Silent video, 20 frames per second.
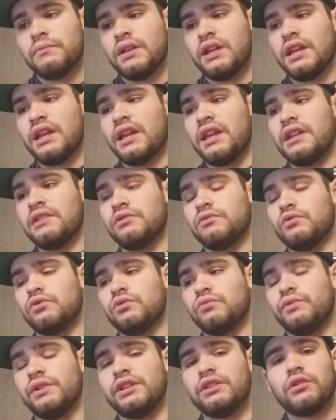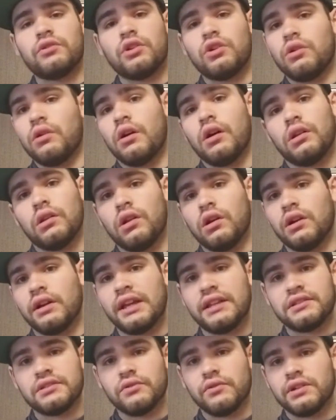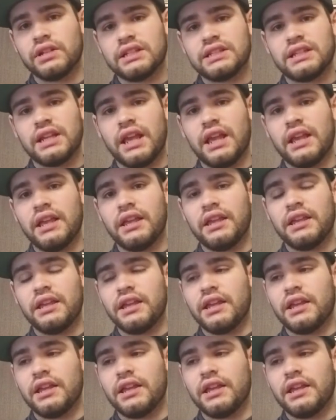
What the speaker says: and we don't know how long it's going to take.